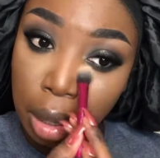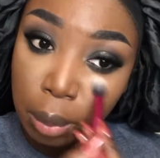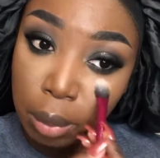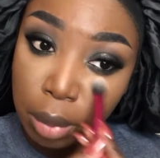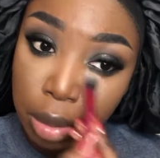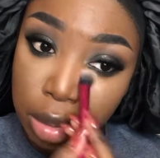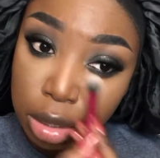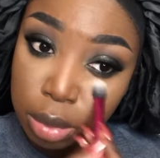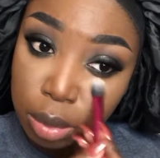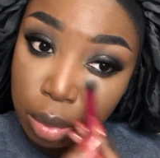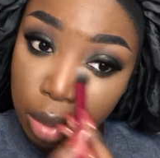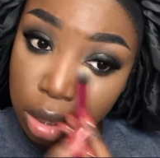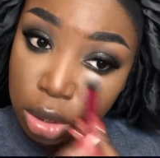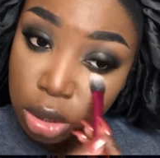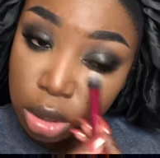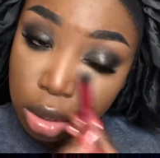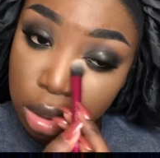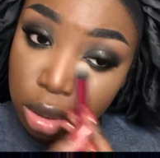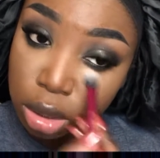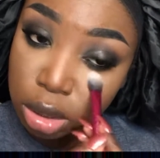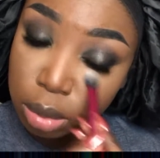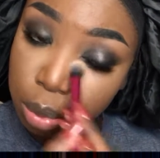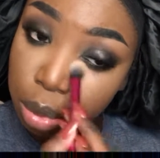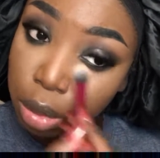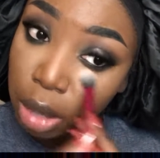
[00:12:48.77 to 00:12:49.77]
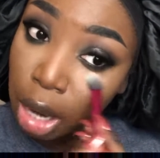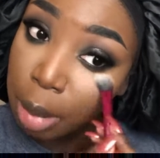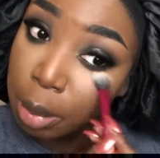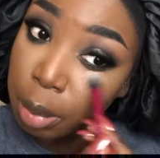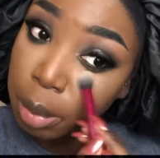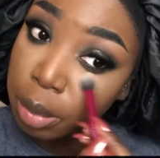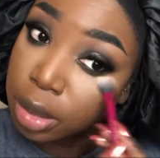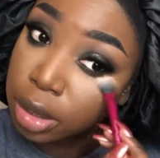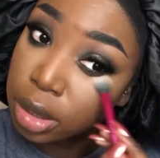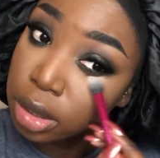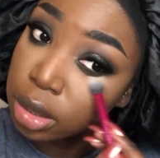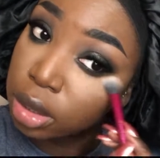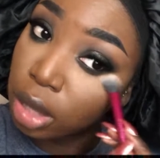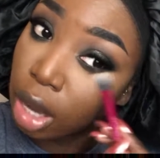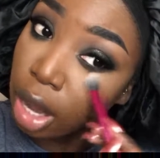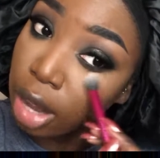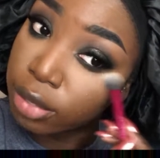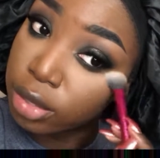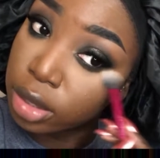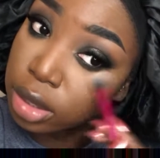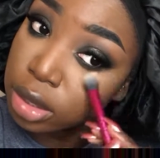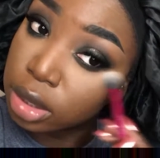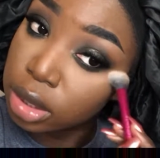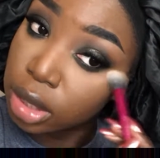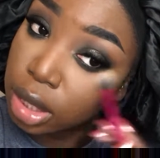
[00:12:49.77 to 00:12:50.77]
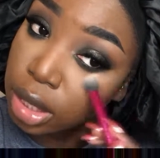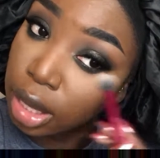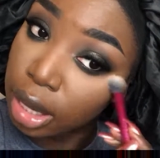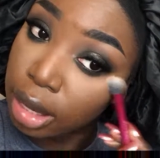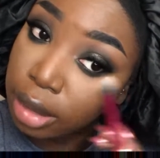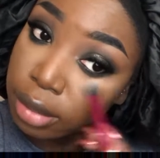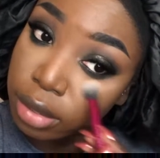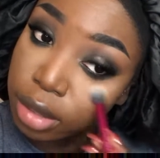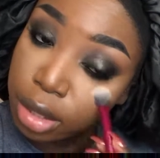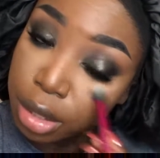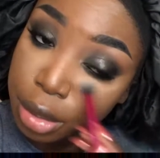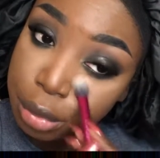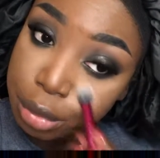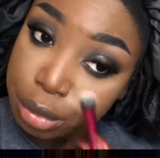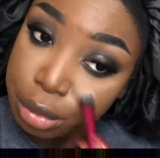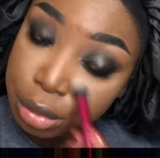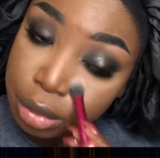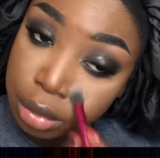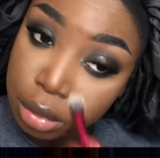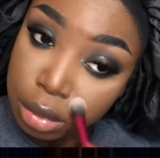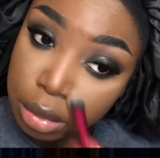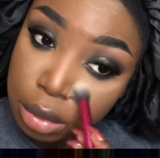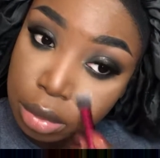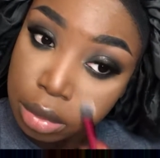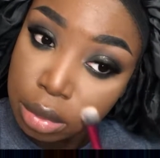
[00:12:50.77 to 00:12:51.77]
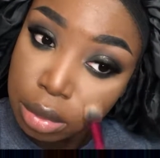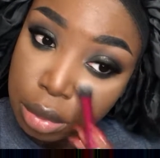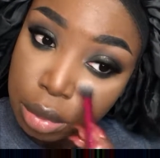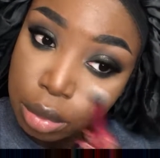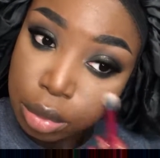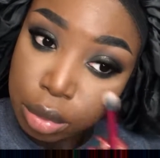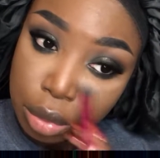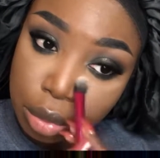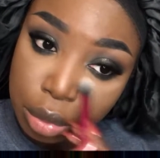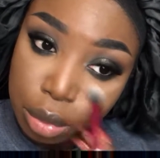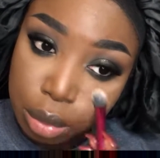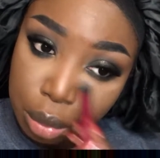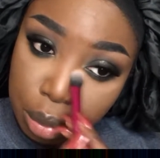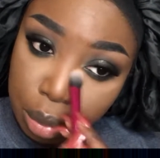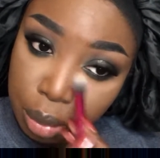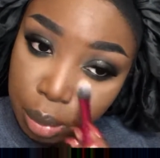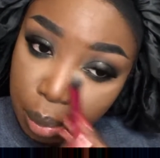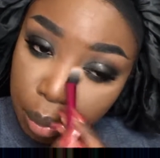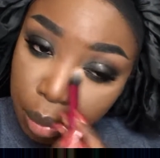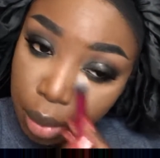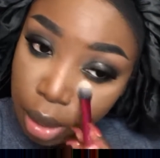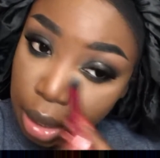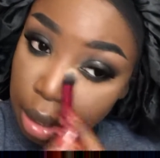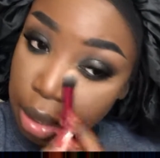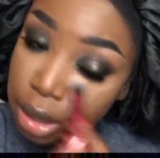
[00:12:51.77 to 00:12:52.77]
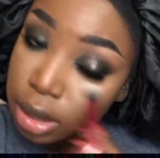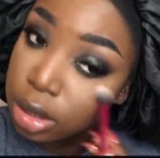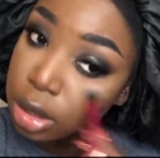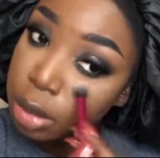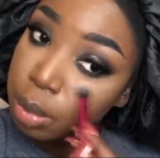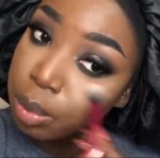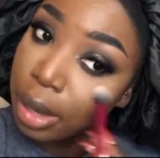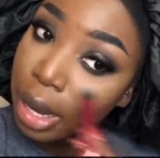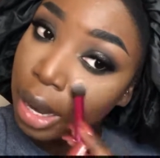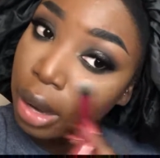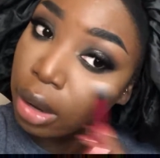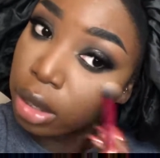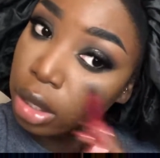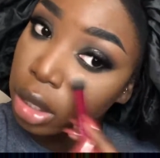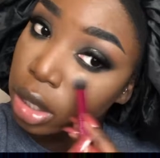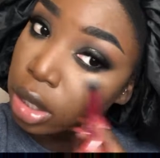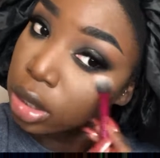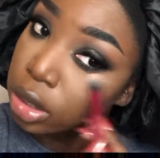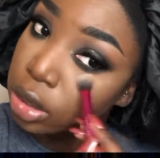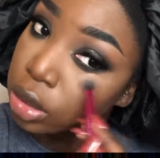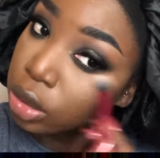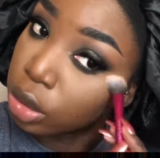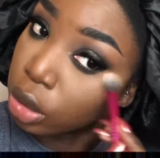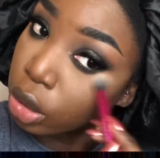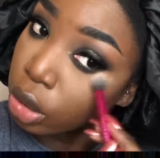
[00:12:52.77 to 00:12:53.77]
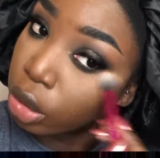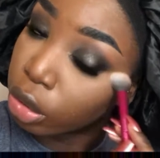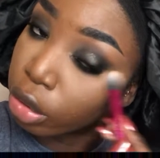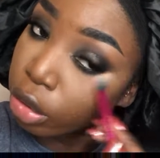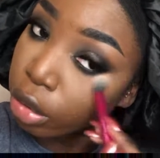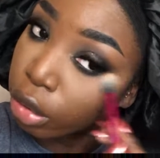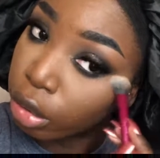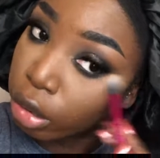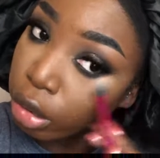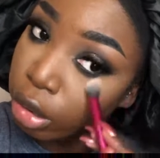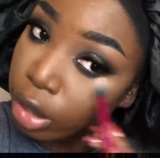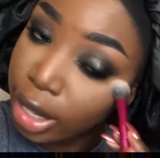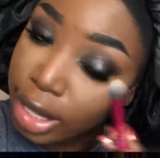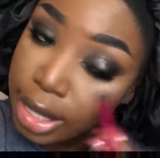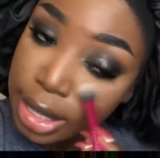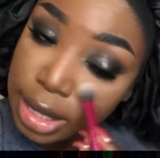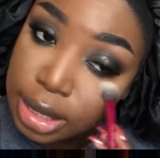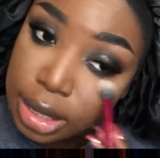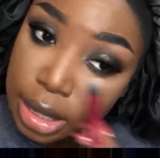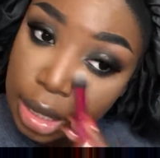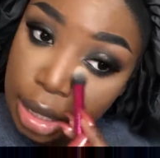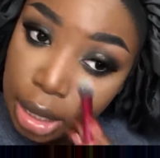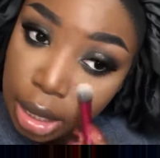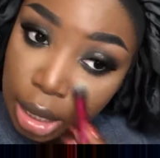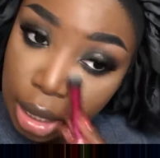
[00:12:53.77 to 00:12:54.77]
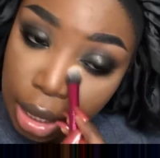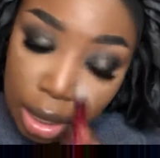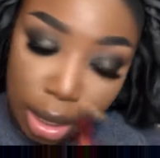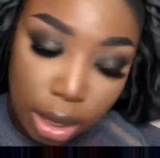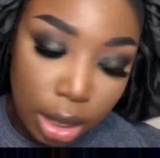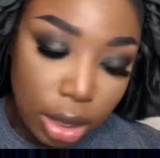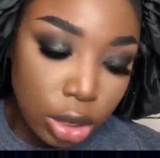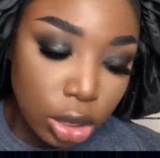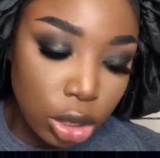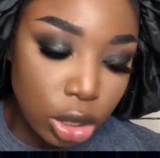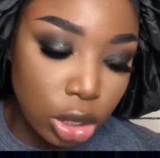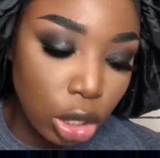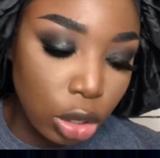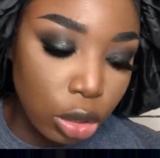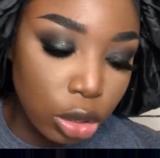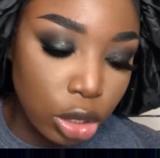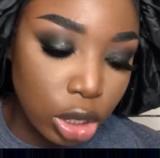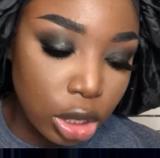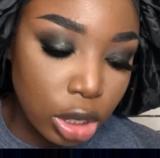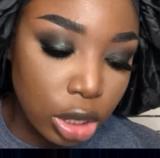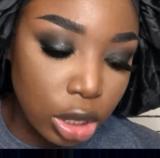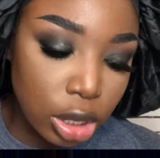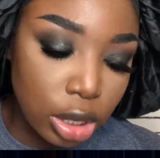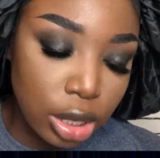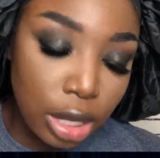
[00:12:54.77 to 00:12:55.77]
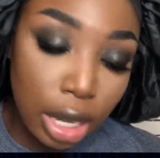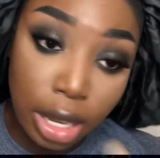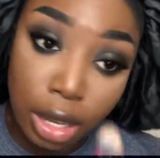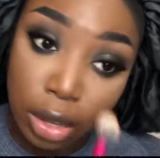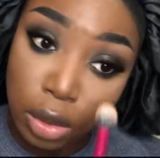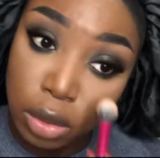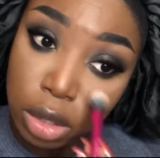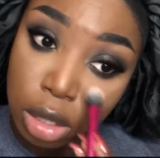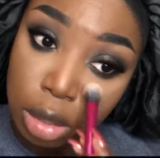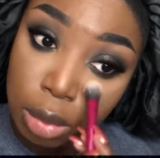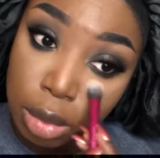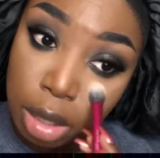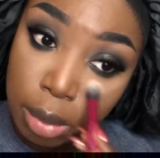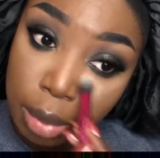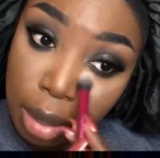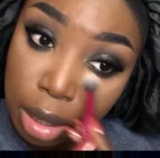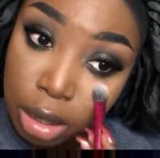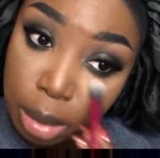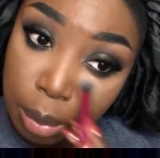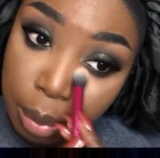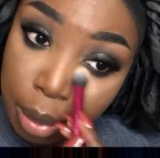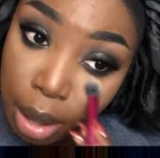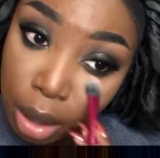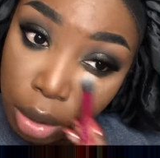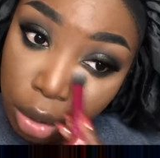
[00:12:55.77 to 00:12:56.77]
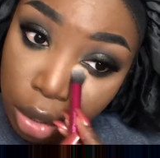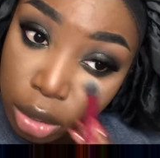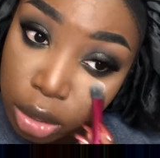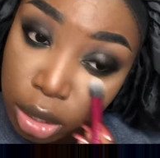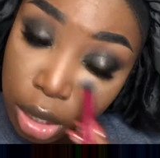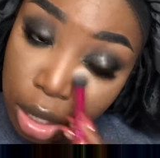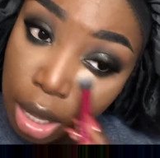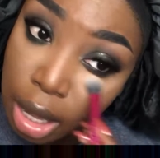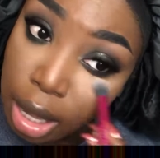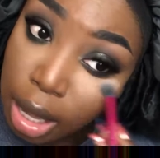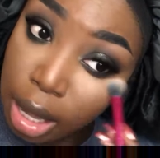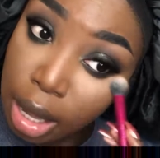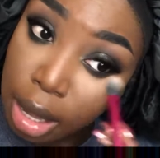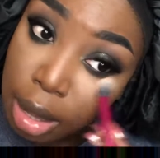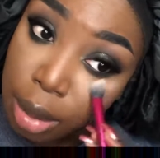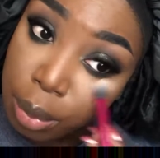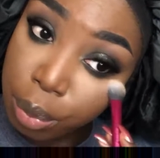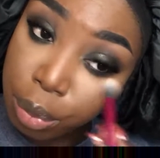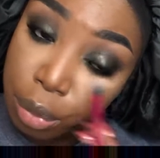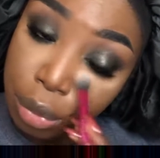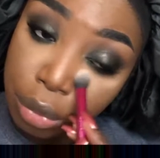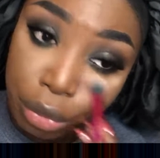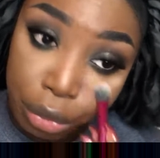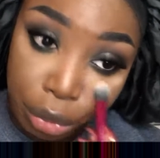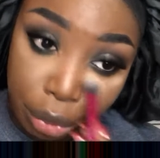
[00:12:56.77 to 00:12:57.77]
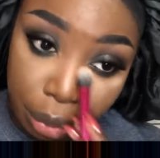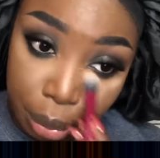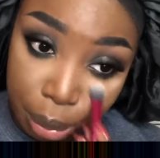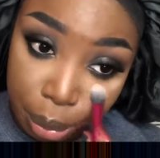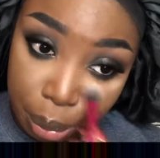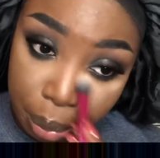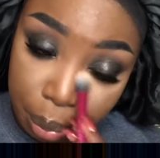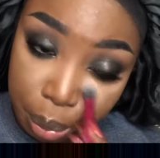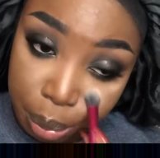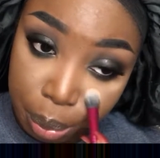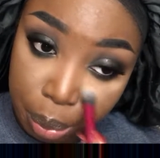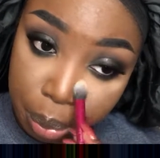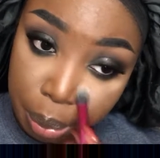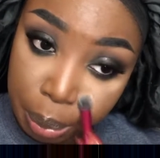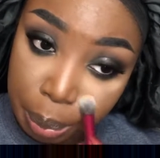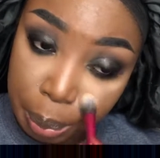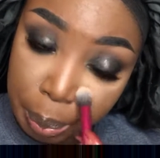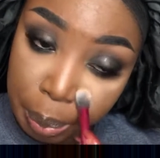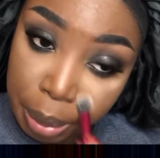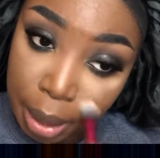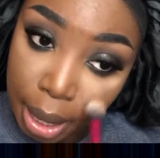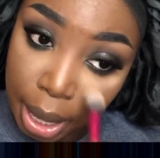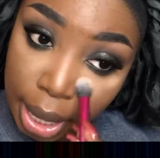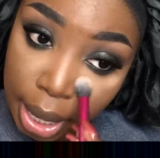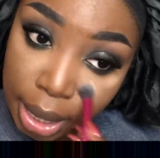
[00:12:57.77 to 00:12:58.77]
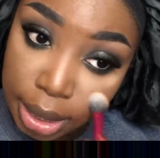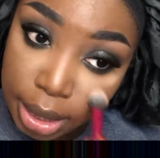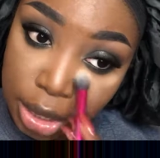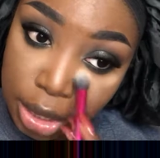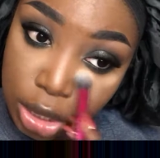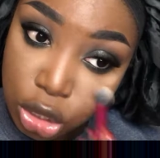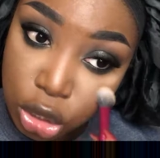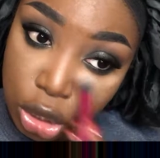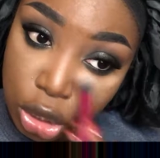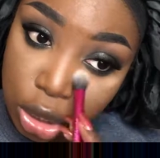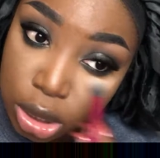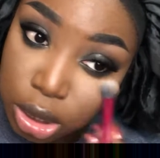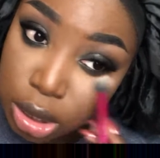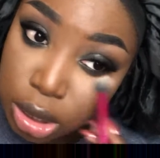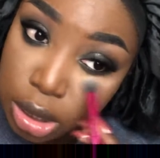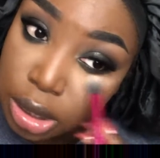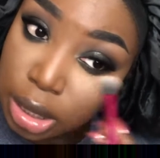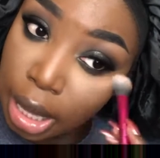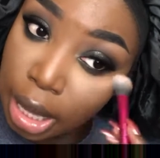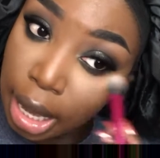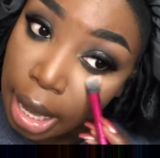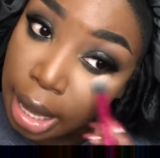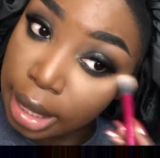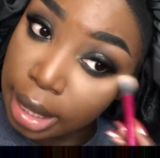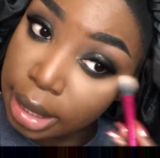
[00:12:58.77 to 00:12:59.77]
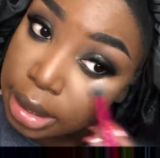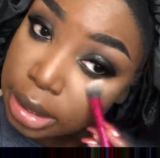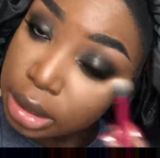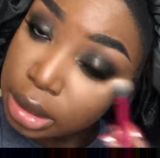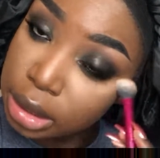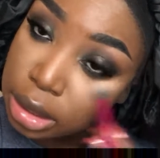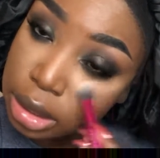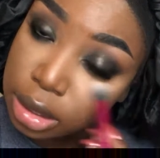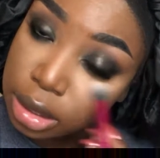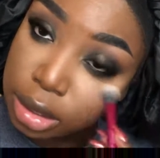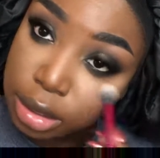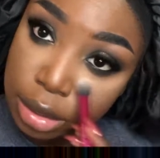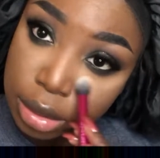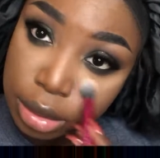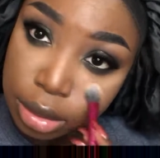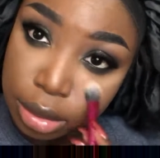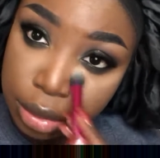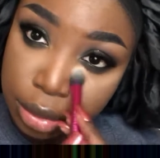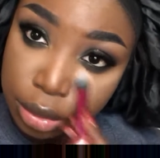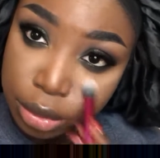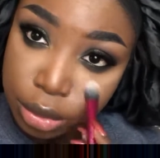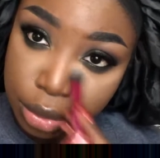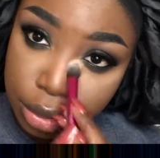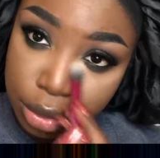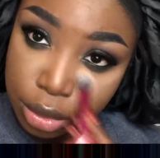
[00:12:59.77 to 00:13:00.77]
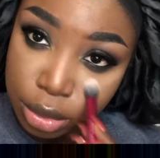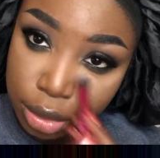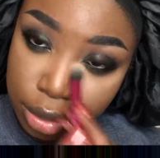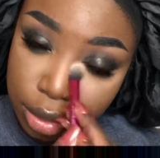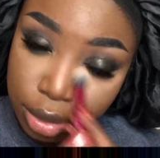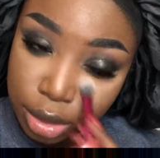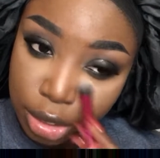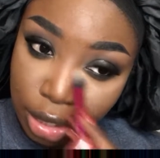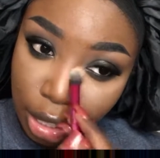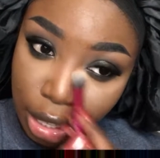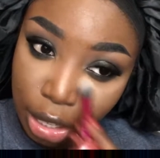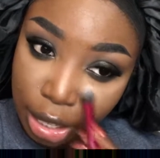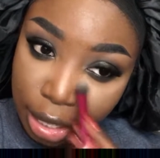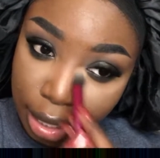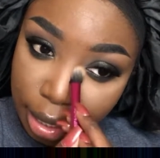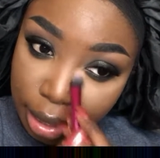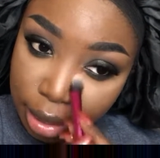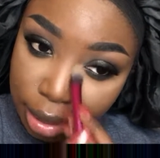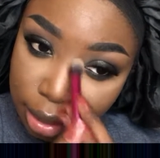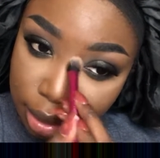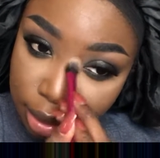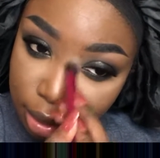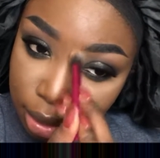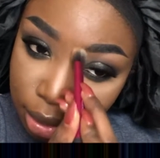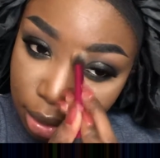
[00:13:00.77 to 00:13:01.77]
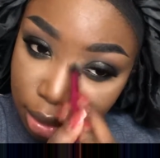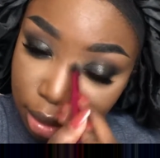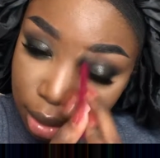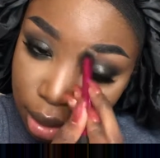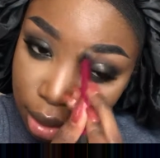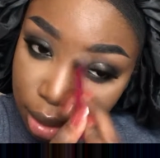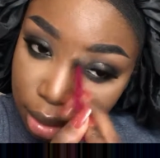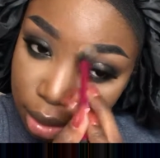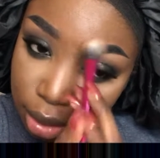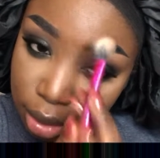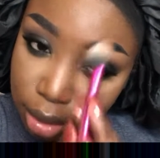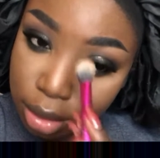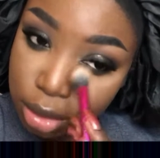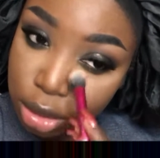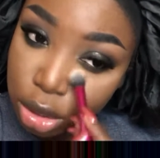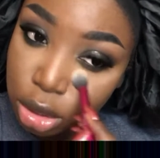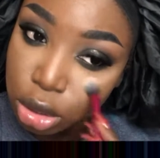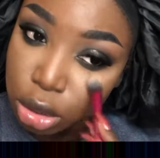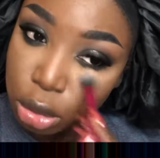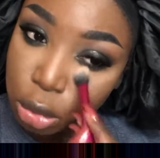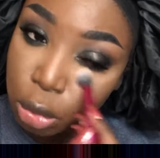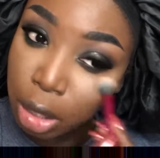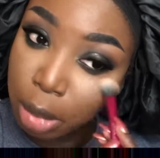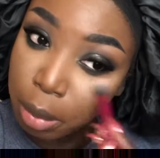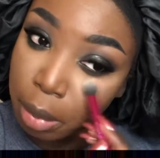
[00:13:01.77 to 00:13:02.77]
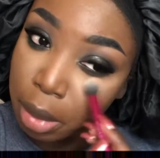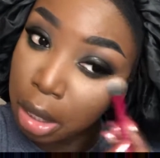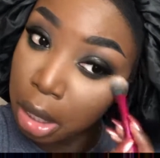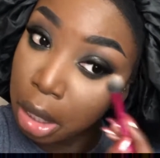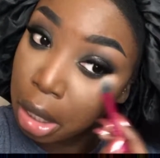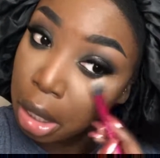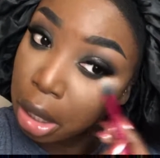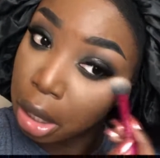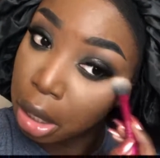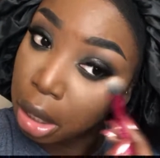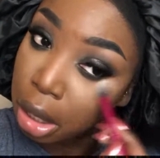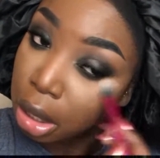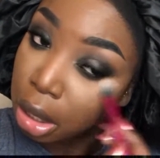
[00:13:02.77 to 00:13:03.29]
This brush is probably the softest thing ever. And this powder is great. So just to tell you a little bit about the powder, the package says, sorry, hold on, just 1 minute.